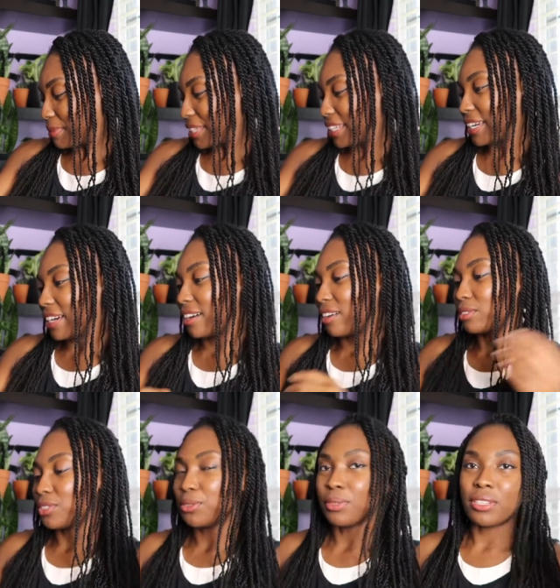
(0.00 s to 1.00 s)
But yeah, I'll
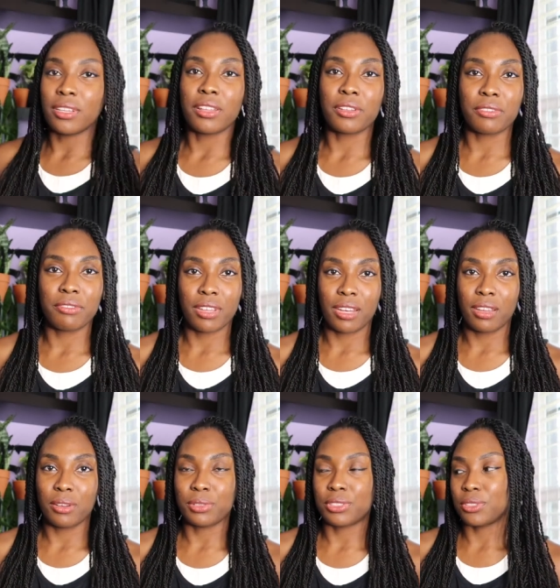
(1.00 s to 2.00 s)
do another
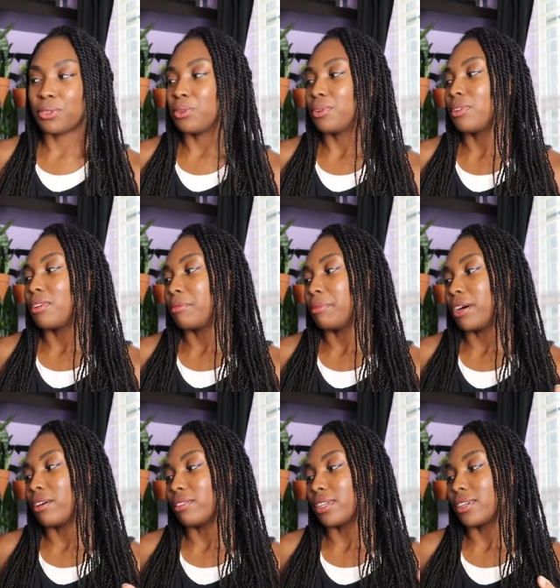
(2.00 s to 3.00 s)
video soon
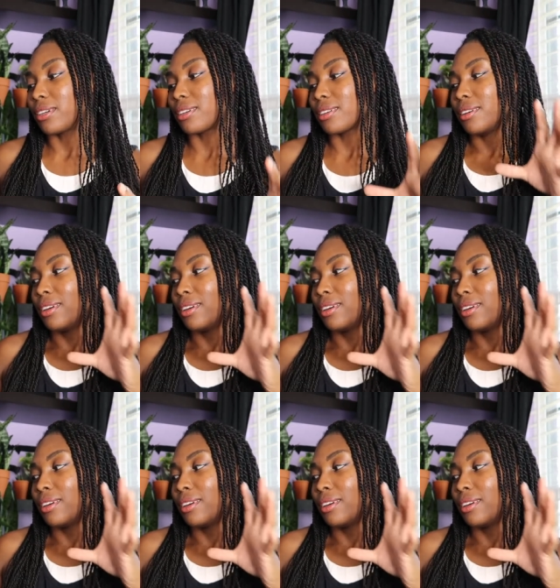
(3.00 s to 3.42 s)
about like